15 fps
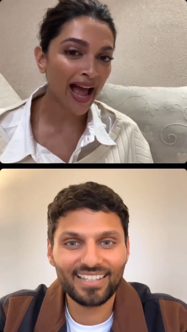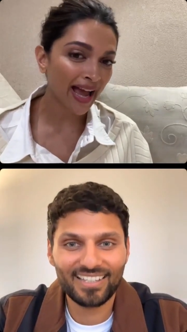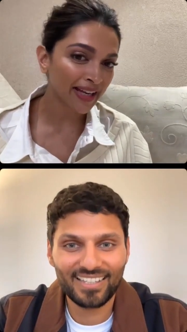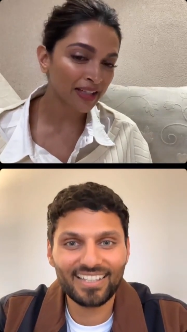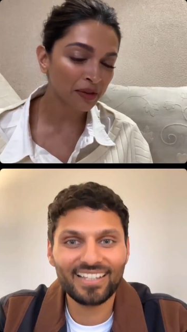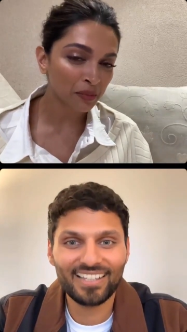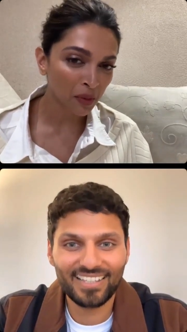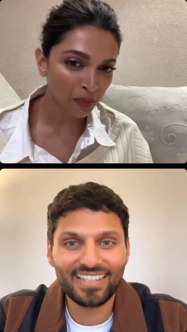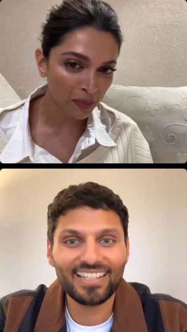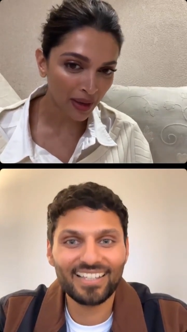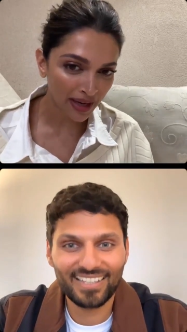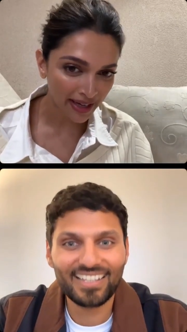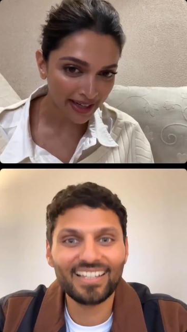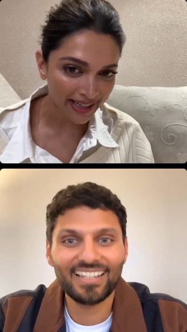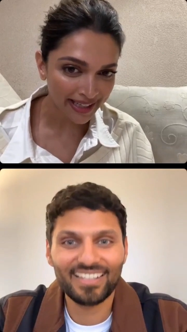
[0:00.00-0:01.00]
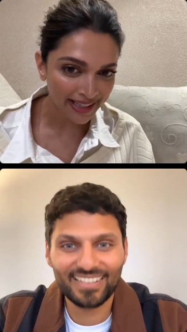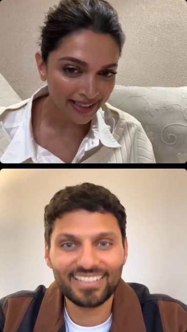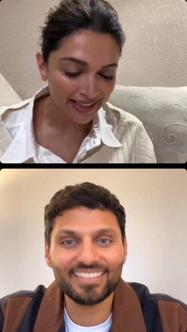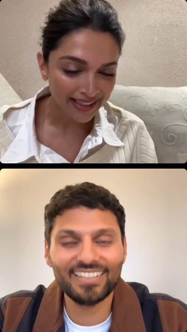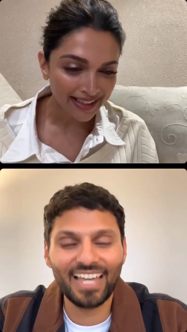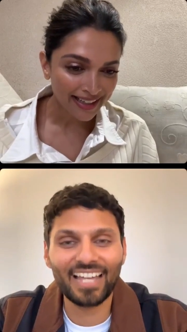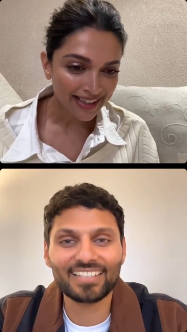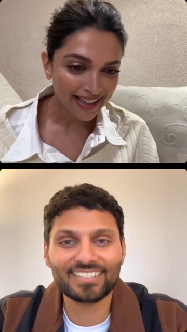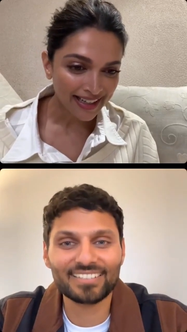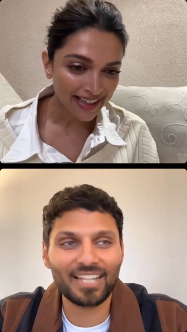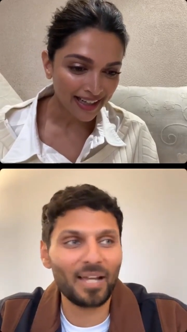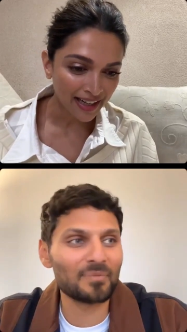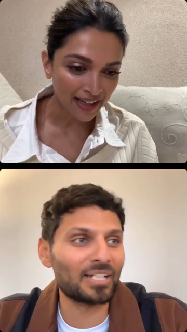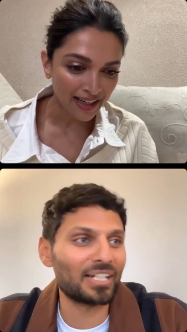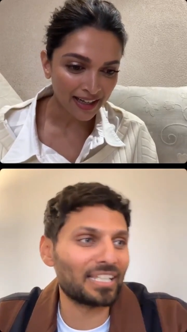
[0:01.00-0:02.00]
Speaker 1: and in Mumbai. Yes,
Speaker 2: I'm going
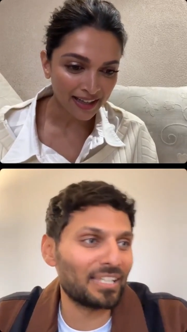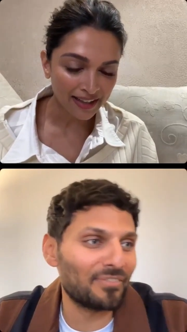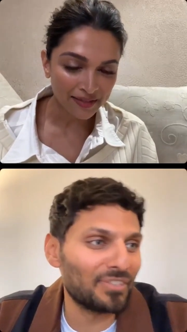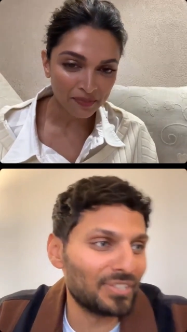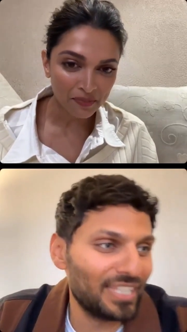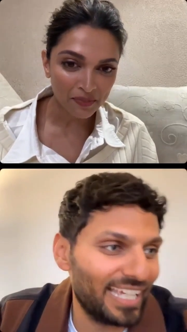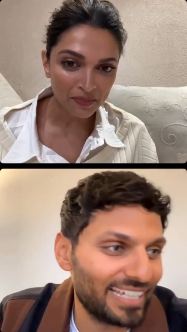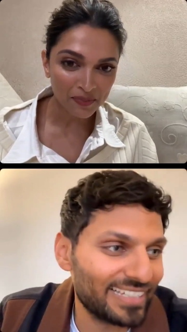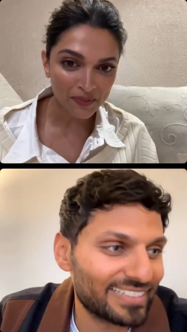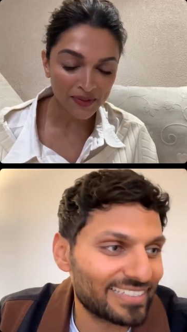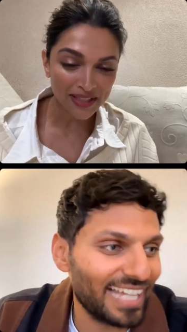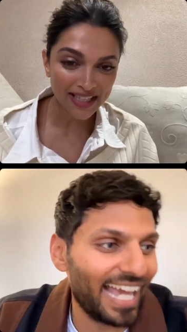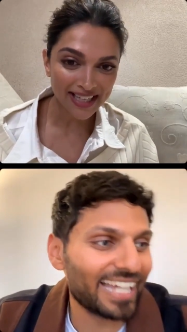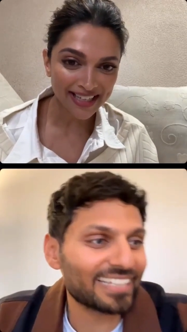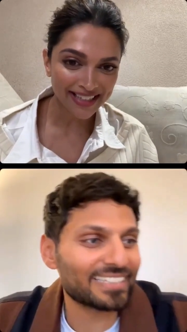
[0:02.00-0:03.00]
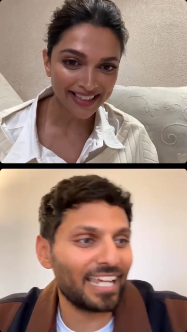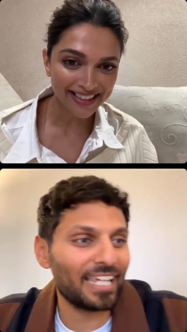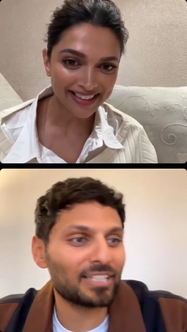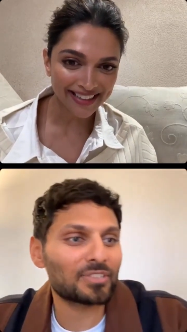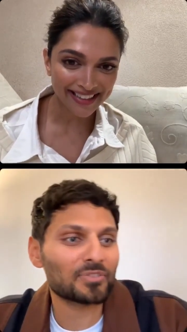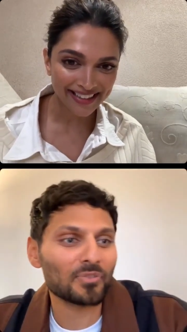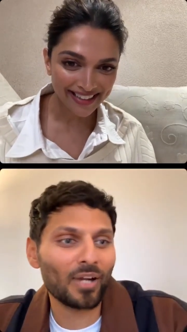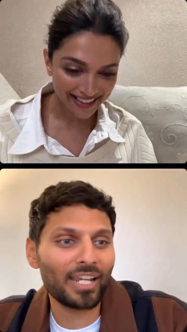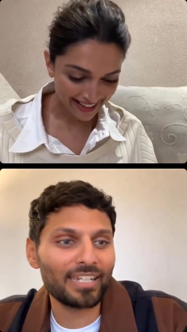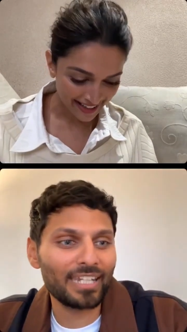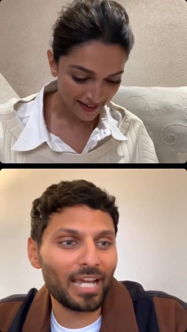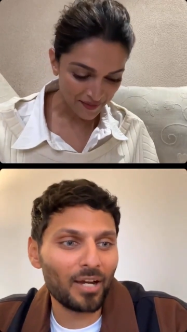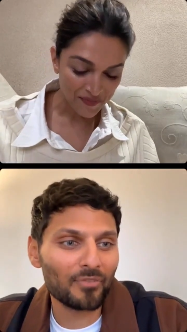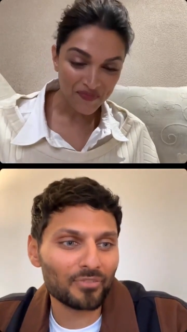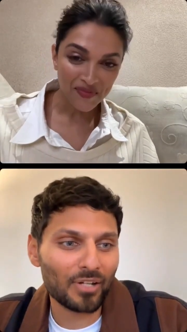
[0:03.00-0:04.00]
to give uh, you the exact dates right
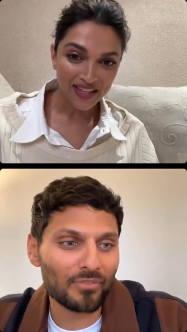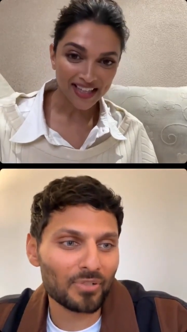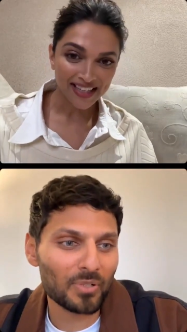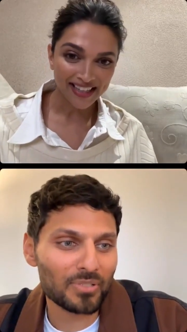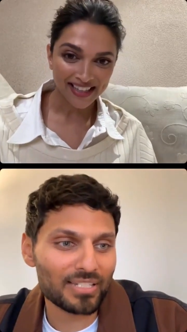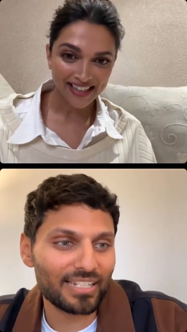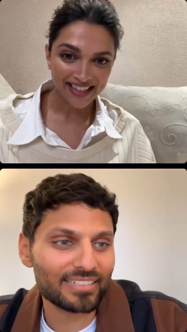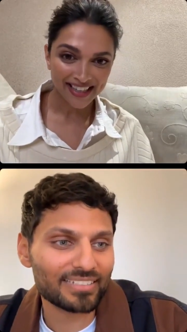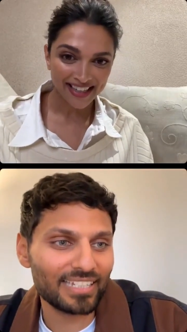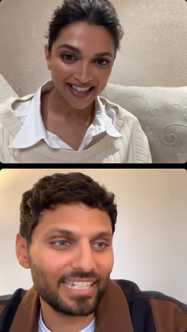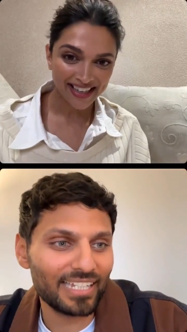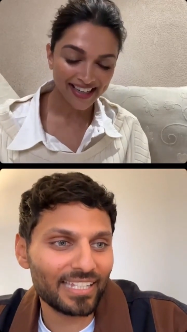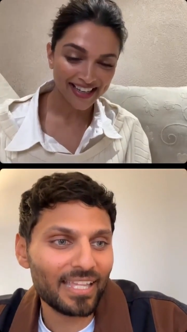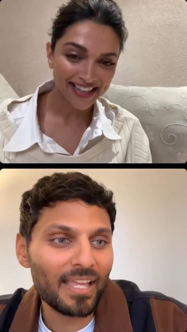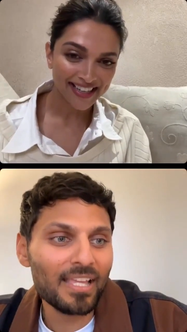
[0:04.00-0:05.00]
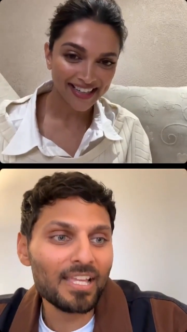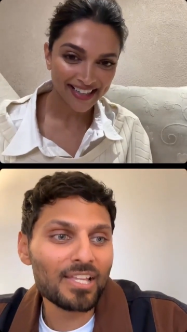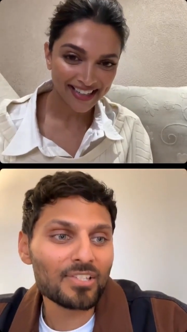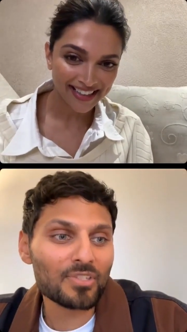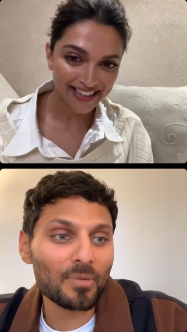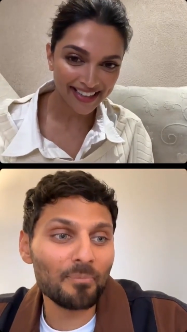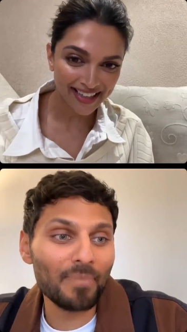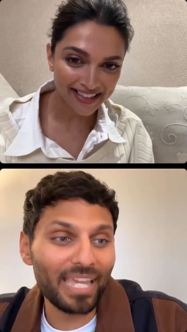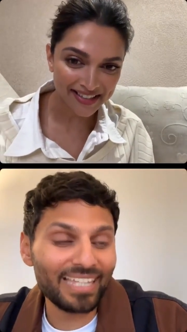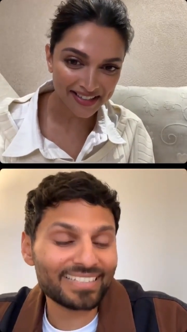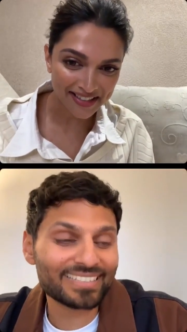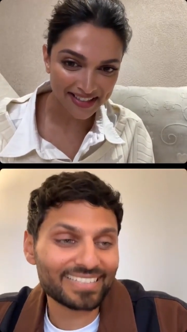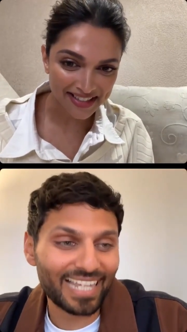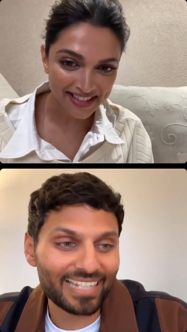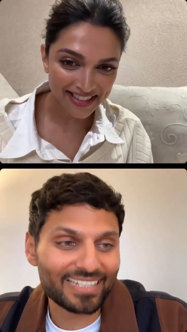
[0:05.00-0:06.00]
now for everyone who's listening. Yes. So May
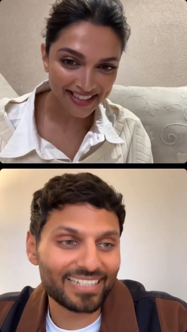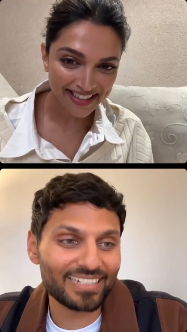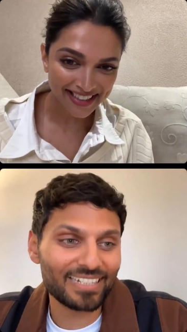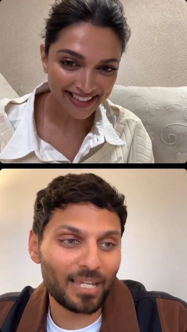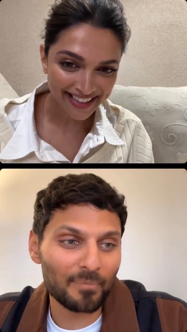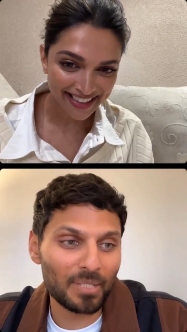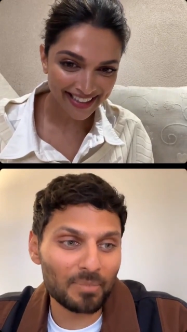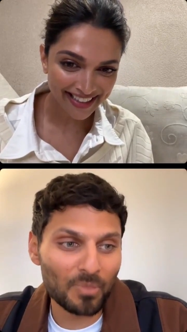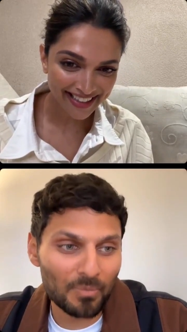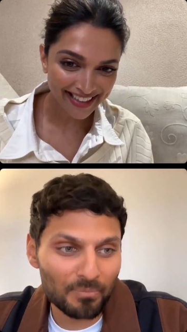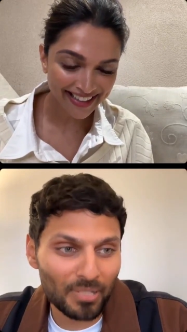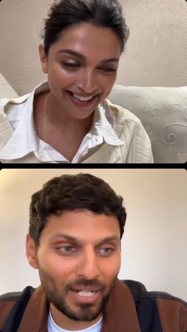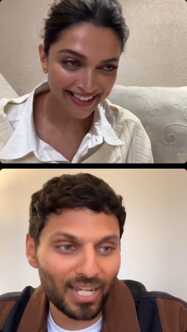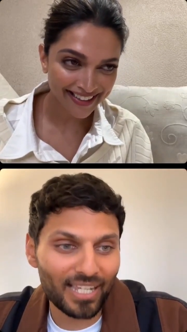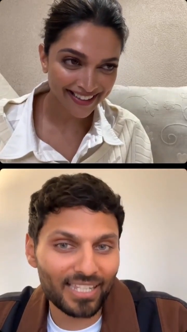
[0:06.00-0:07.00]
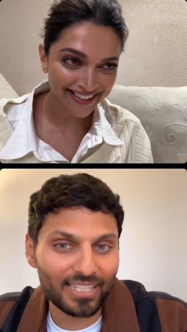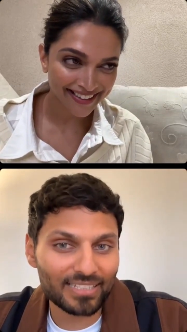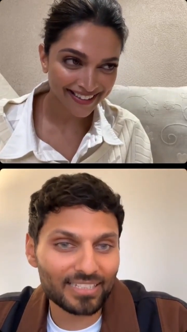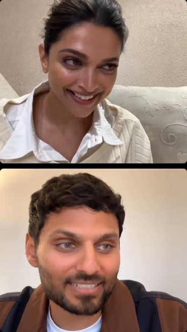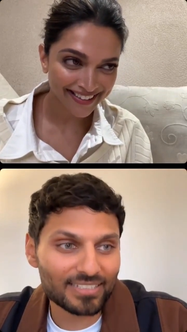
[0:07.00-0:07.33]
2nd, I'm in Mumbai at the